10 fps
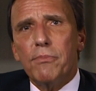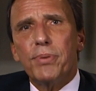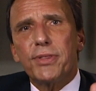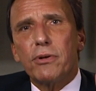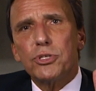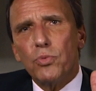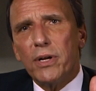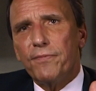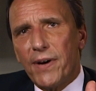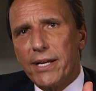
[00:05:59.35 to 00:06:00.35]
But there is
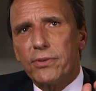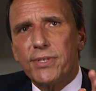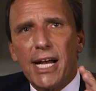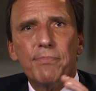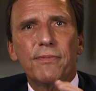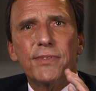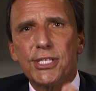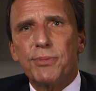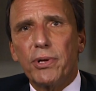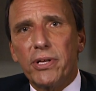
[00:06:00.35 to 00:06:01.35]
one final type of
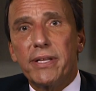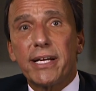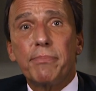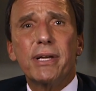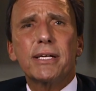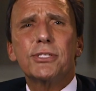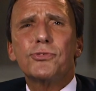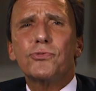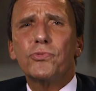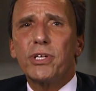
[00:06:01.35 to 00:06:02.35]
disability that can be
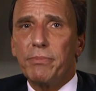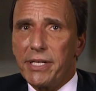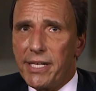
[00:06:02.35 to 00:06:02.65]
extremely